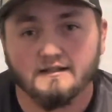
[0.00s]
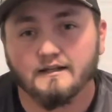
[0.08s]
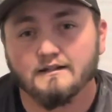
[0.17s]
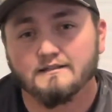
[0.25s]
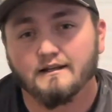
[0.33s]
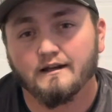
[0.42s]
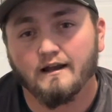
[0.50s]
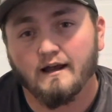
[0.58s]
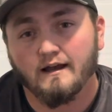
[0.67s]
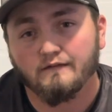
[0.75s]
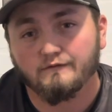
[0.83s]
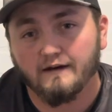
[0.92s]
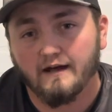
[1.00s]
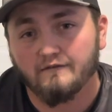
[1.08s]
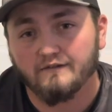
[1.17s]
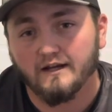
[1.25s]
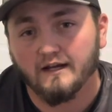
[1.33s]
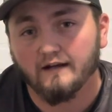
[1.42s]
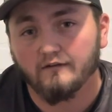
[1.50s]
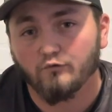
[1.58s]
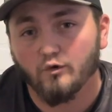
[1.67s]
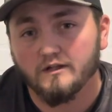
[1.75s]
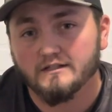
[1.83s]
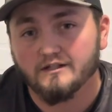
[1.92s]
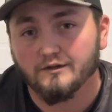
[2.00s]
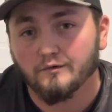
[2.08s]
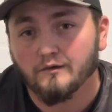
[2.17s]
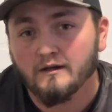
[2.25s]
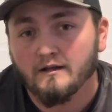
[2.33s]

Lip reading: It is a 95 -12.